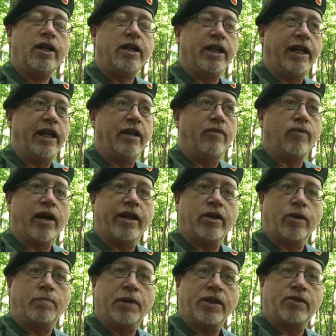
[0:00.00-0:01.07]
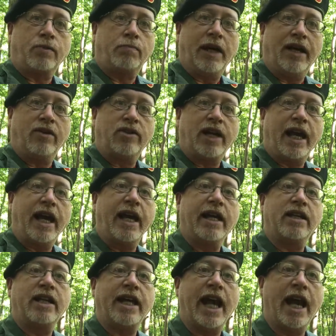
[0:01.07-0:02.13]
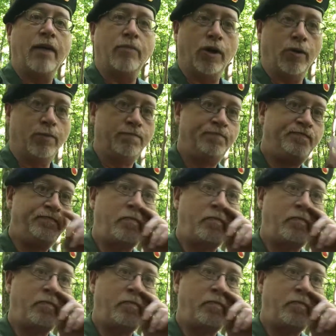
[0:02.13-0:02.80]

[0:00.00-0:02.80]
the regular pistol belt, and the ammo.